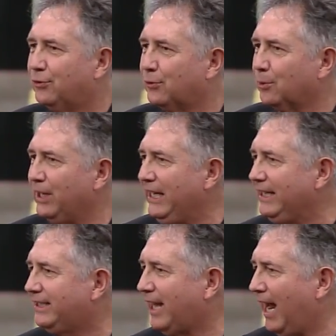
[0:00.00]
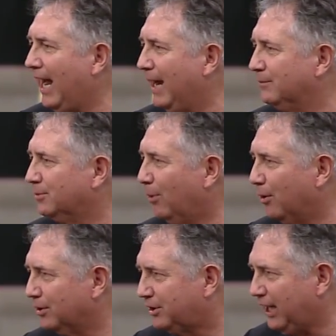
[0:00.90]
three times
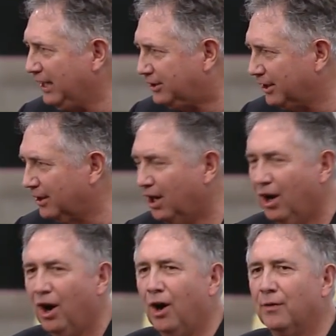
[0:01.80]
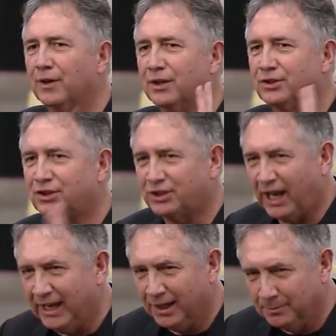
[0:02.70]
more teaching on the
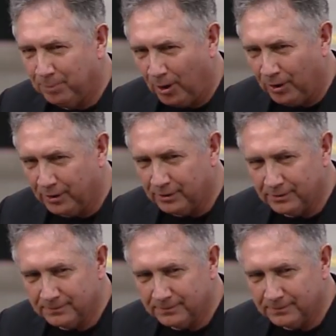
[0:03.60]
saying part.